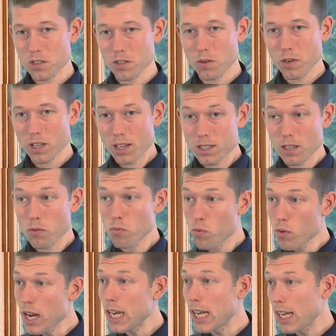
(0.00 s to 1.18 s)
you realize that
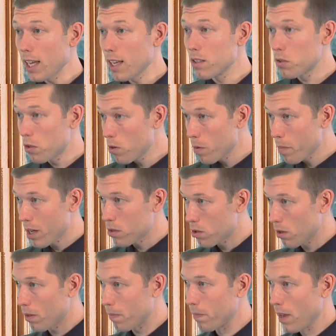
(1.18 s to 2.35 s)
reading is
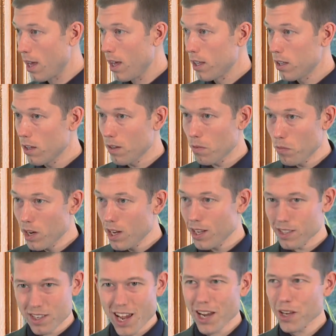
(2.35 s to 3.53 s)
two-dimensional. Yet reading
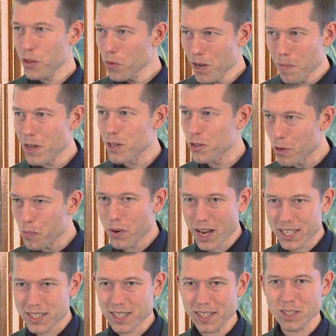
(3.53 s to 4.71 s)
is not a three-dimensional process.